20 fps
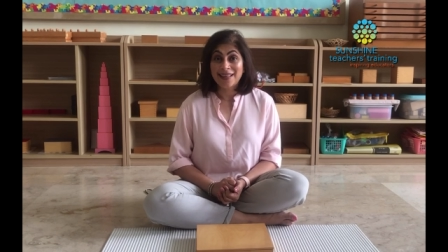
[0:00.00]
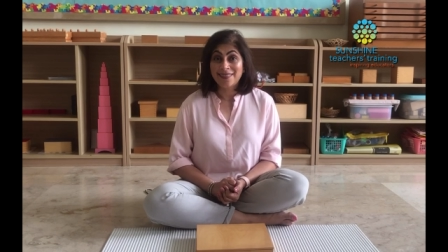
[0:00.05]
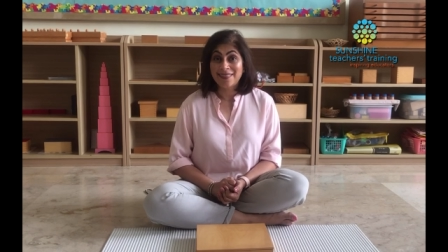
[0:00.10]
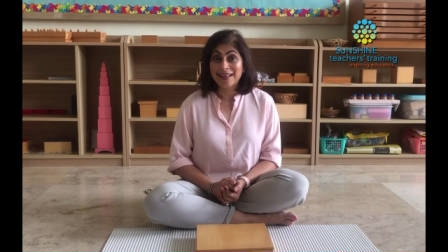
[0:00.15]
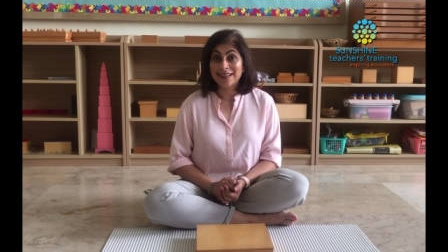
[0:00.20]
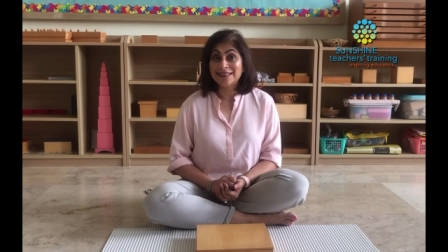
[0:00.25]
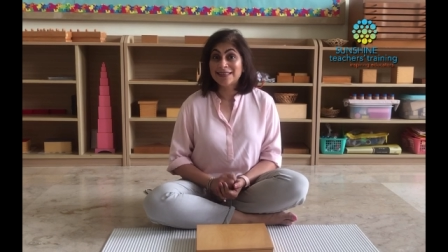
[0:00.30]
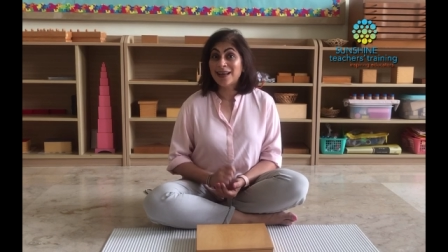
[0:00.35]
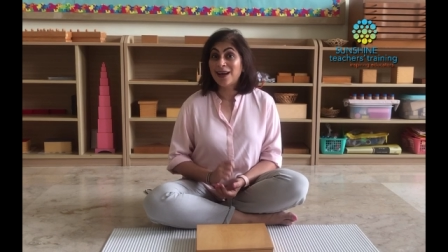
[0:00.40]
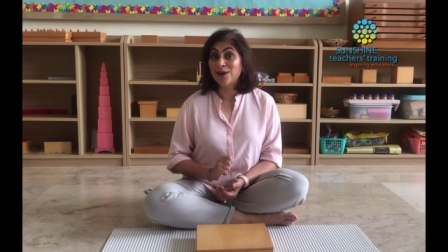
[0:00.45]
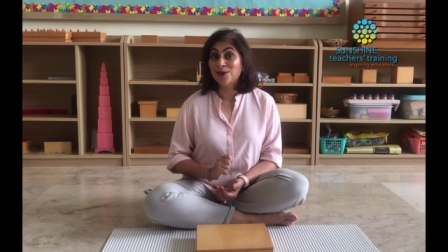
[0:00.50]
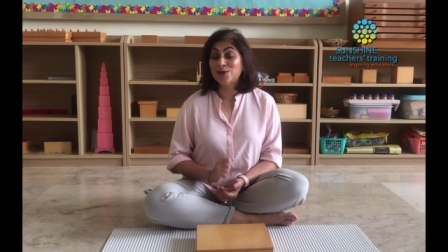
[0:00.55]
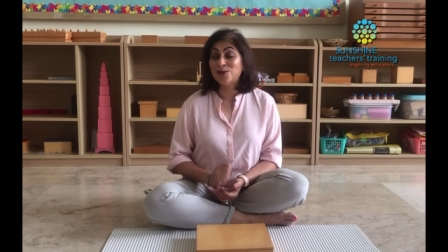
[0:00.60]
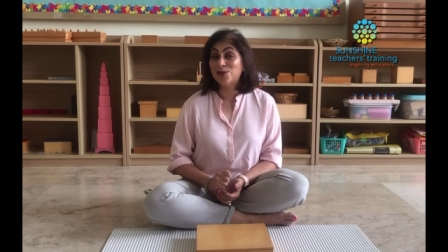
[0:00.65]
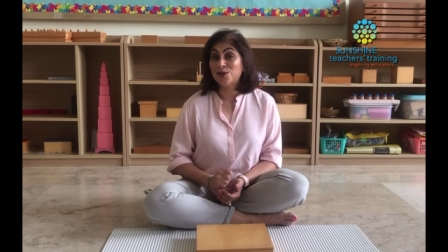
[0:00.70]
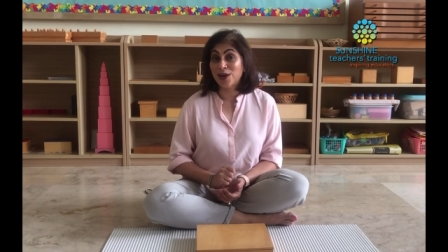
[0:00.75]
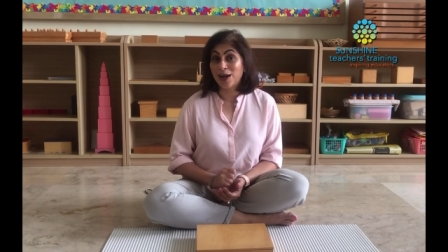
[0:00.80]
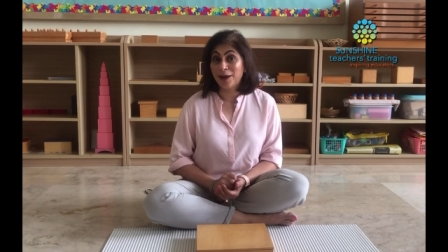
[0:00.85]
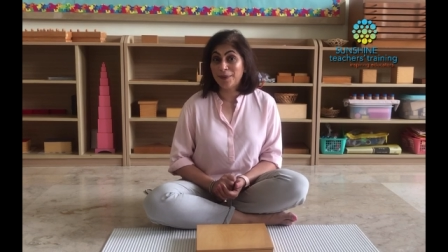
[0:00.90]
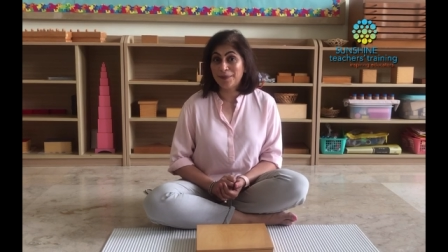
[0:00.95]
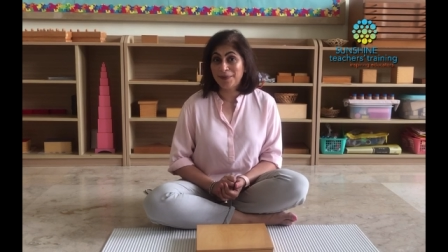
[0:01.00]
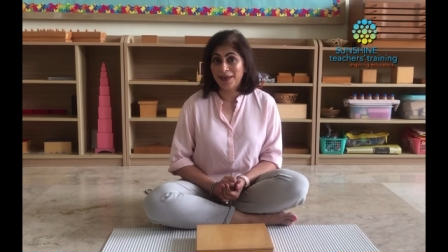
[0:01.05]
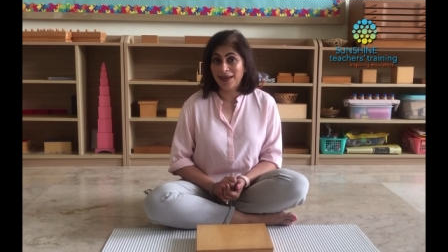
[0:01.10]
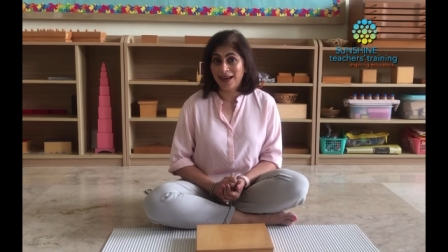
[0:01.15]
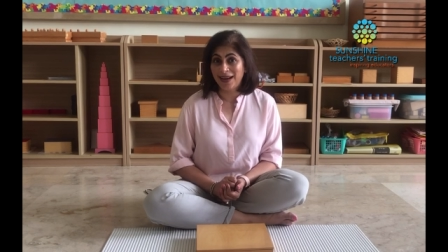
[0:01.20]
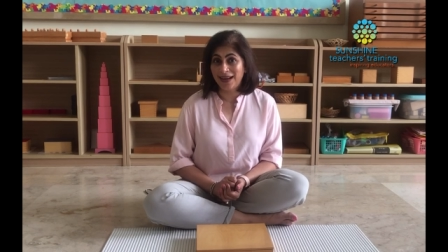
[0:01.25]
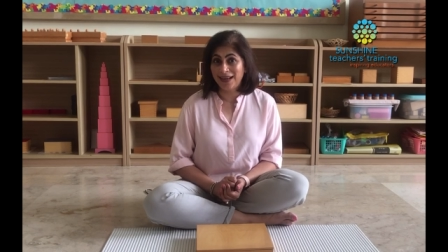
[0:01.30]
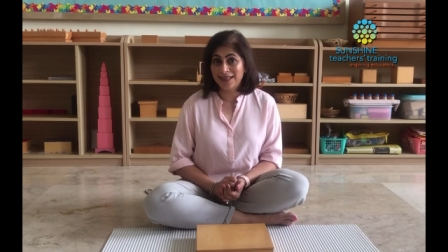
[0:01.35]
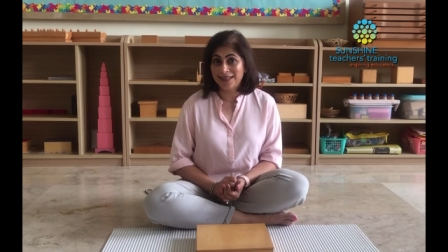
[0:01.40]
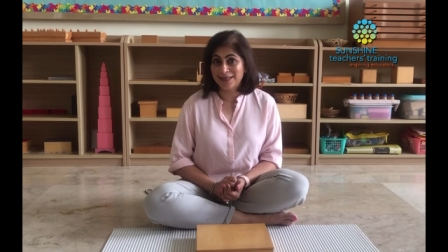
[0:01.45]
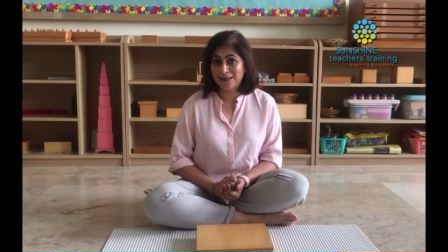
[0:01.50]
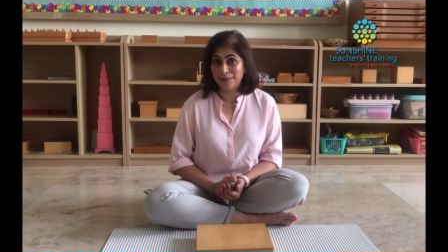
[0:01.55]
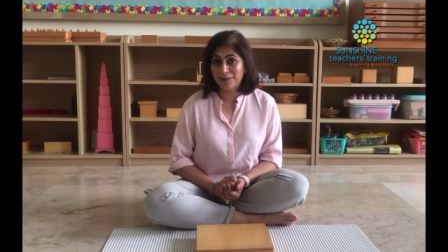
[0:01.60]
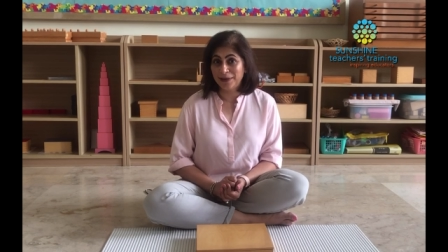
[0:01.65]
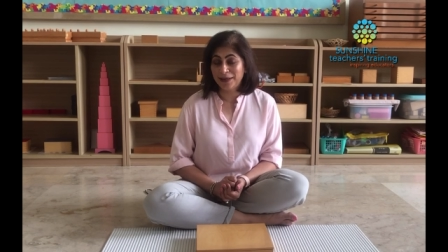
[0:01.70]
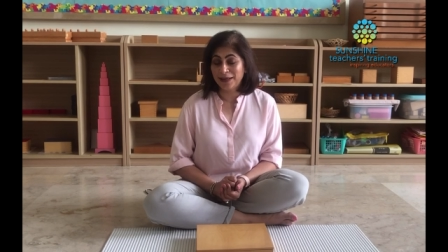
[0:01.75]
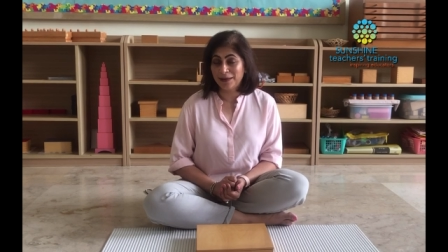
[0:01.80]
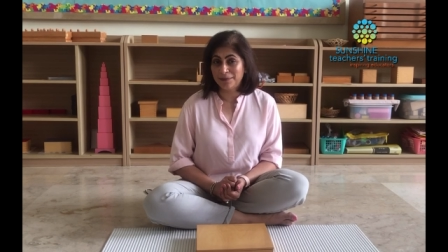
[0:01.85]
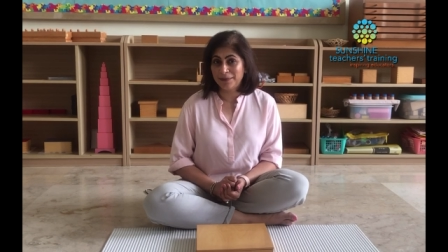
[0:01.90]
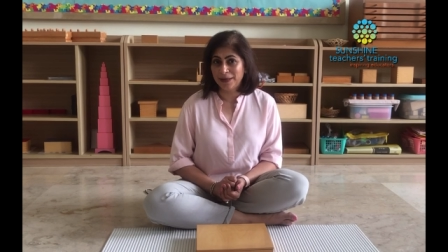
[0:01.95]
That's how sharp their eyes are
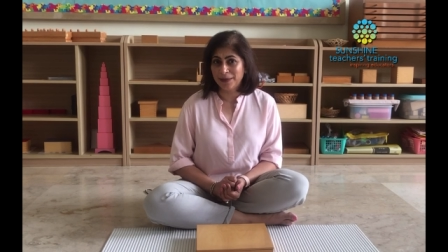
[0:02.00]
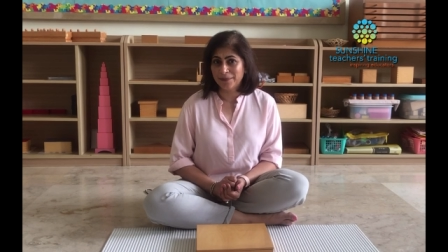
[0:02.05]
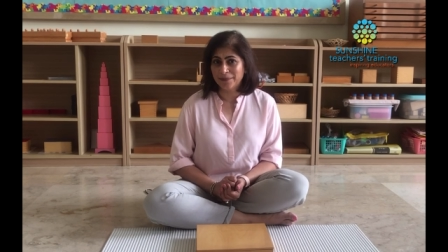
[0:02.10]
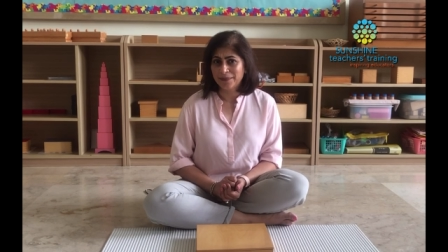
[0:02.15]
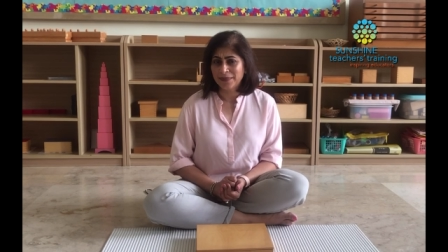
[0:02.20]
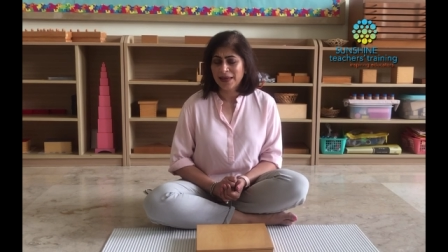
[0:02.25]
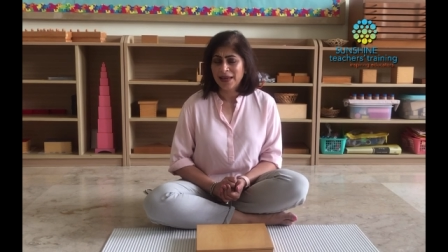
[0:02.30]
becoming.